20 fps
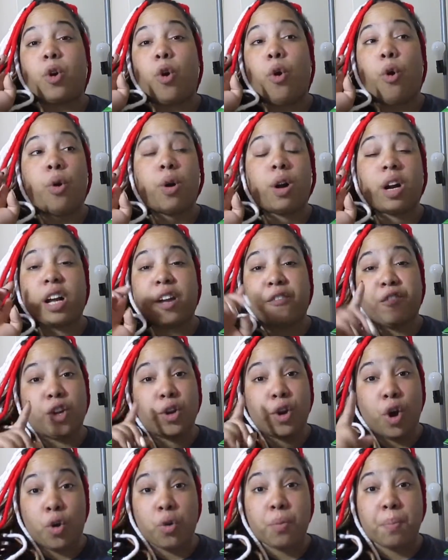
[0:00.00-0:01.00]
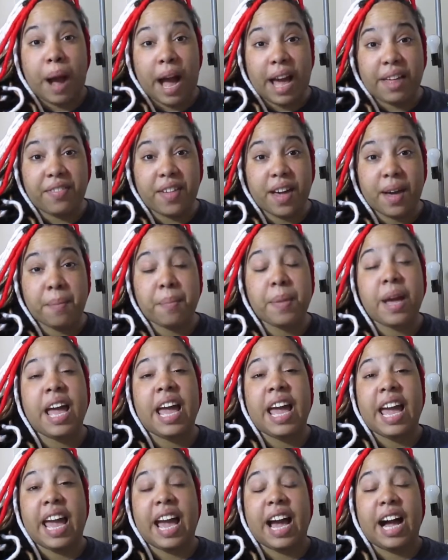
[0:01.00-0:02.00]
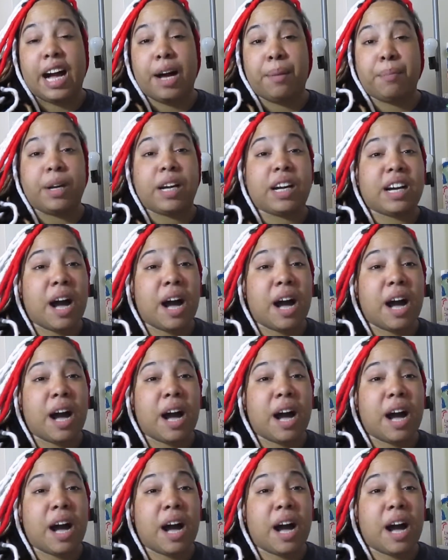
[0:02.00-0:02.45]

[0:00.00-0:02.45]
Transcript: or if you go buy them um,